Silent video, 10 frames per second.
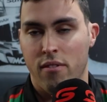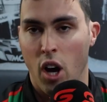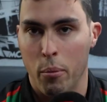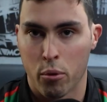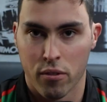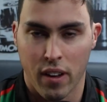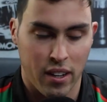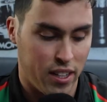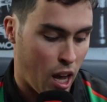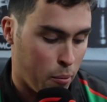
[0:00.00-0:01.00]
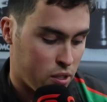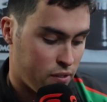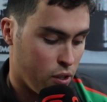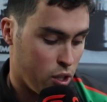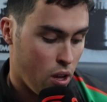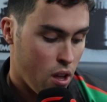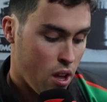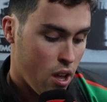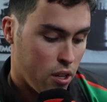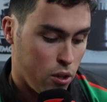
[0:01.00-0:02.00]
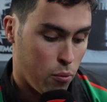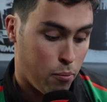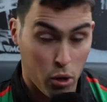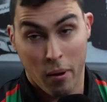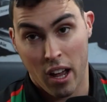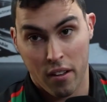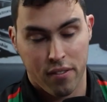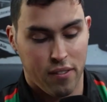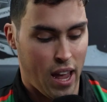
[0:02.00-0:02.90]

fireproof undergarments for your bottom half